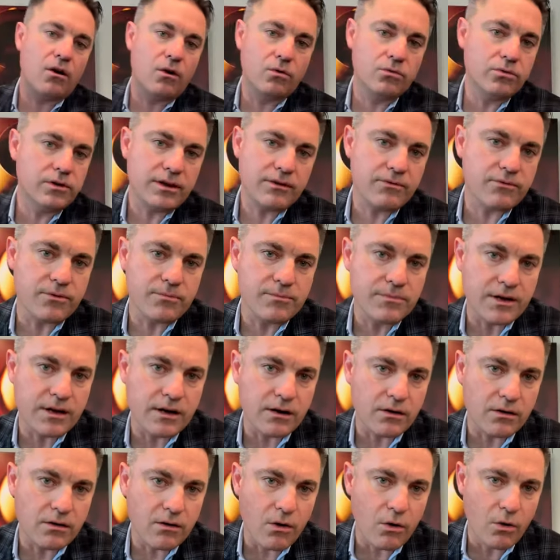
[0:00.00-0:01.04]
only from
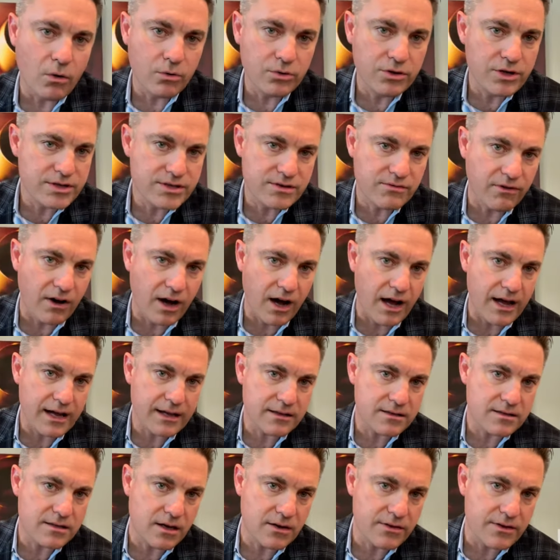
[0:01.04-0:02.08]
their oldest
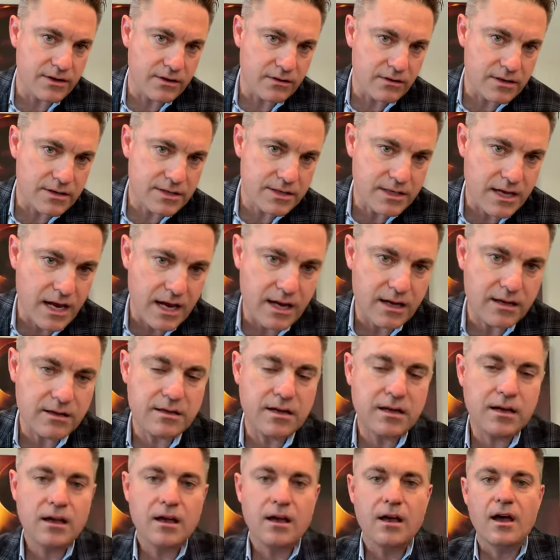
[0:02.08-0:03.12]
vines on their estate,
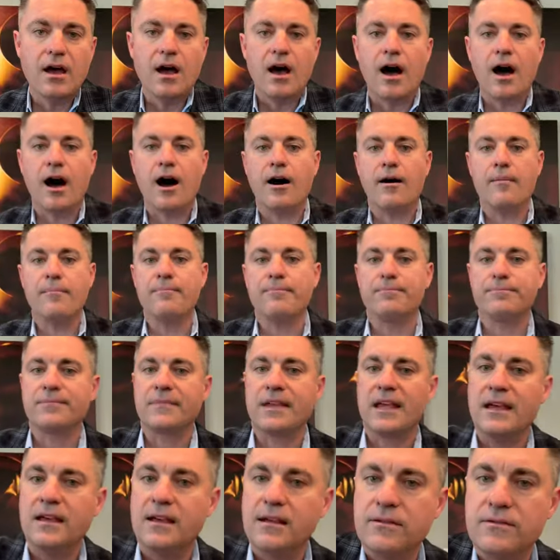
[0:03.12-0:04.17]

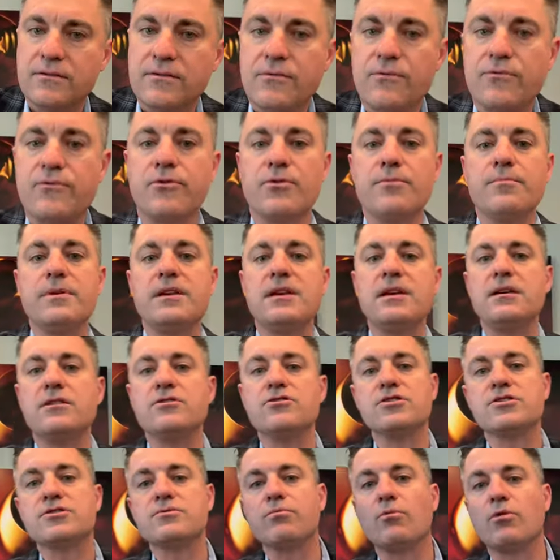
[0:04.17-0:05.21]
and for me,
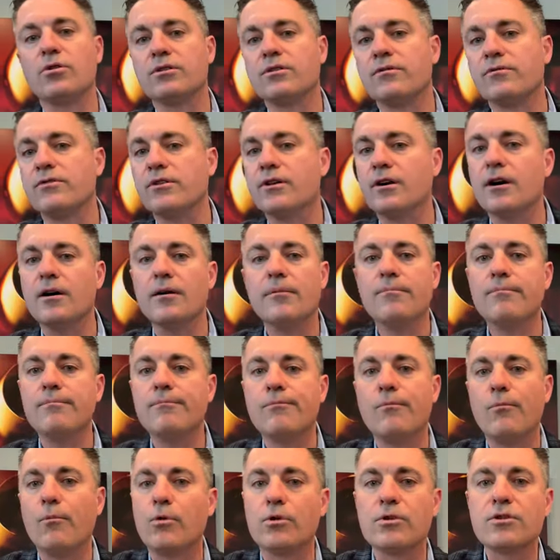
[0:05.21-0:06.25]
just one of the
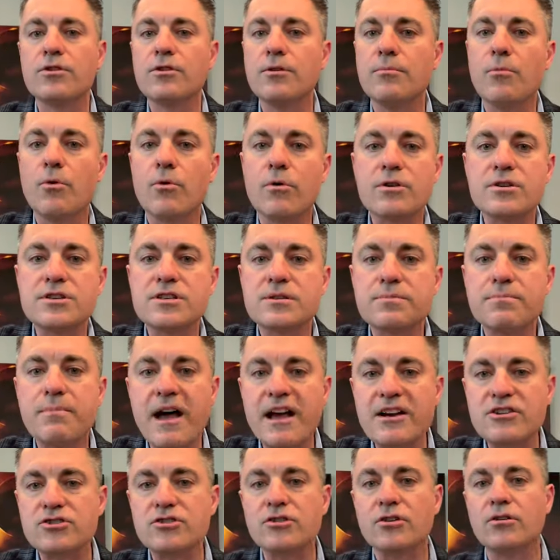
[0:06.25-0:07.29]
more
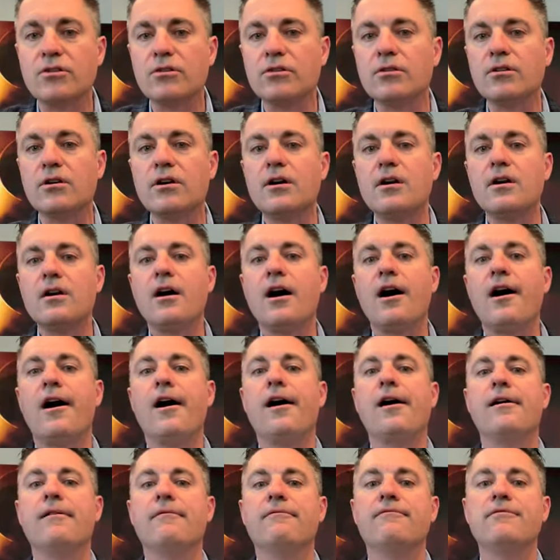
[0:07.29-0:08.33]
special
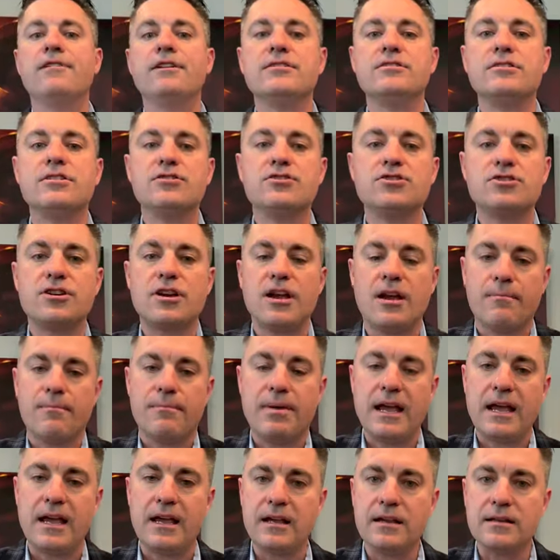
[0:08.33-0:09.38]
vintage
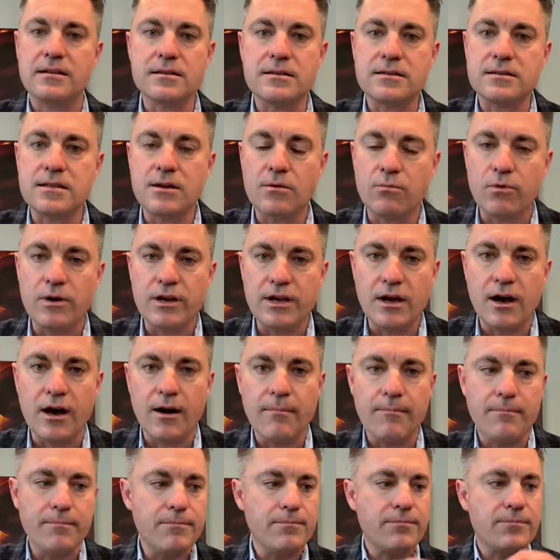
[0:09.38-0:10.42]
champagnes that we
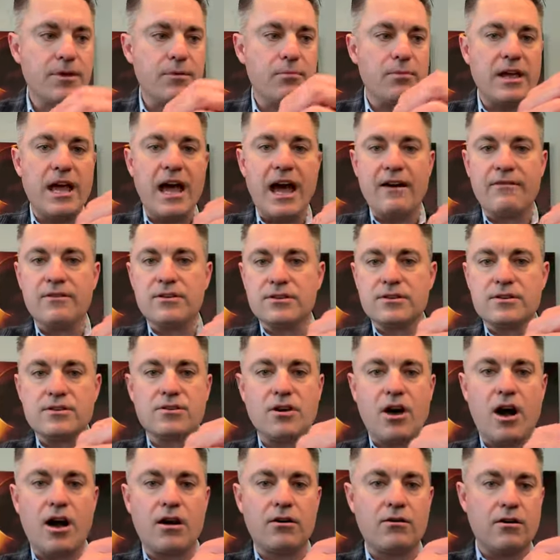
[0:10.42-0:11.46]
have in
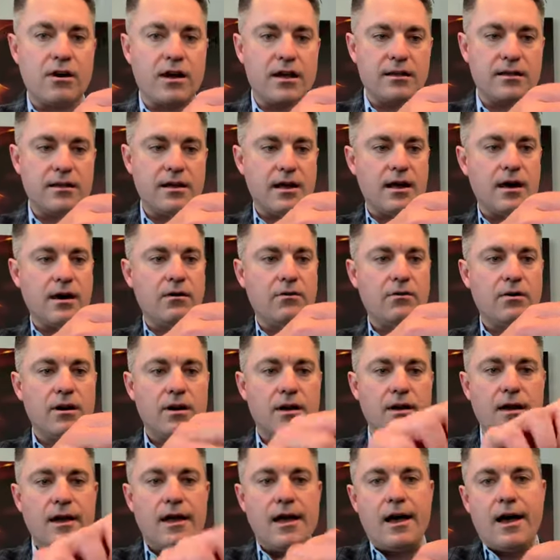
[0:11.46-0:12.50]
stock right now.
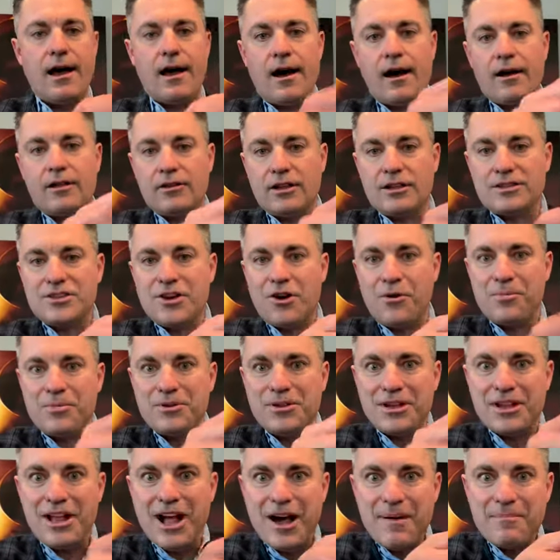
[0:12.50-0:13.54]
Let's open
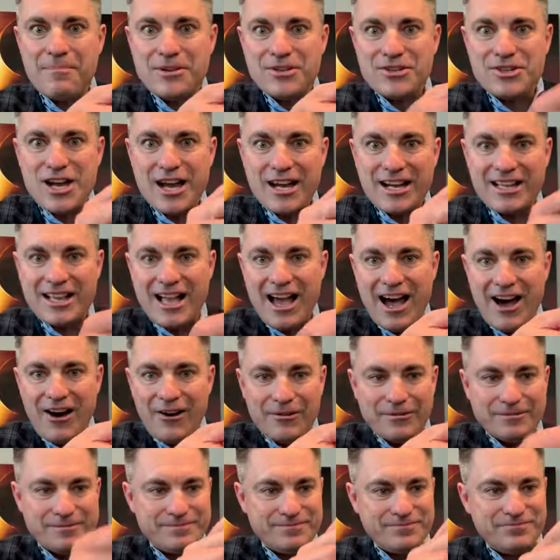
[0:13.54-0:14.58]
it up and check it
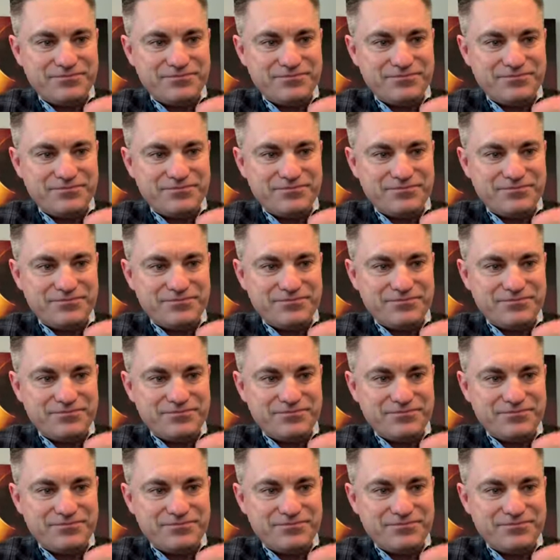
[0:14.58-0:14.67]
out.